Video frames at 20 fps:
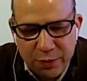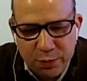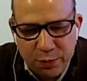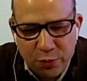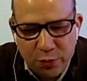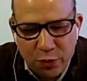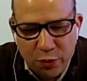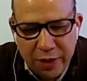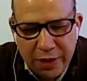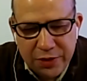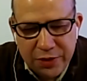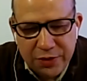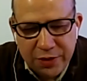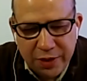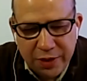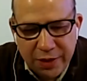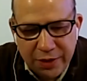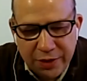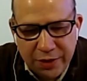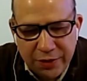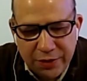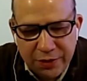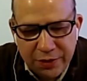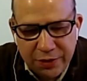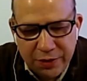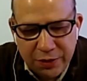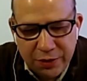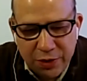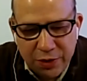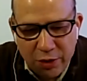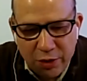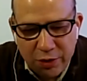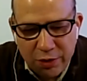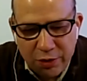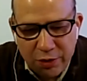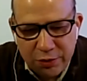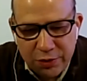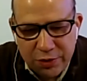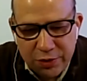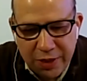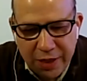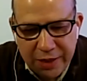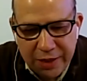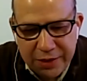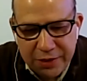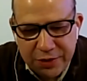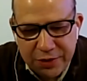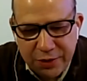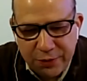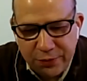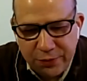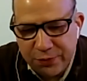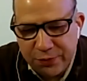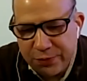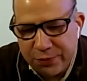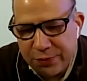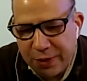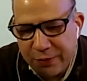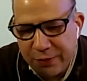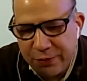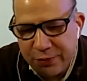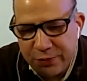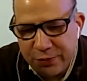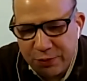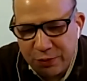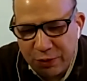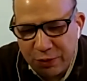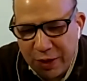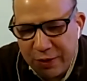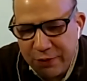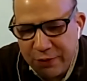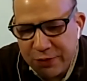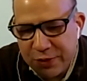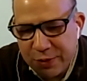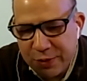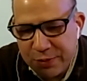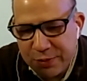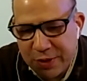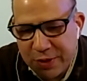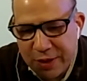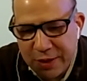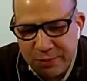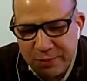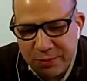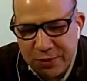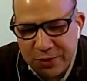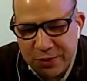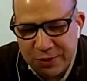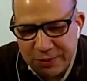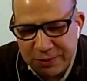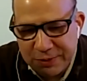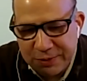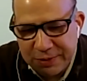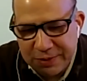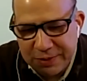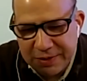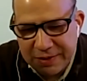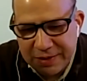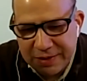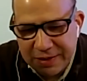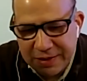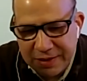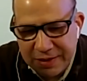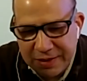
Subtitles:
you kind of embrace the darker sides of life sometimes.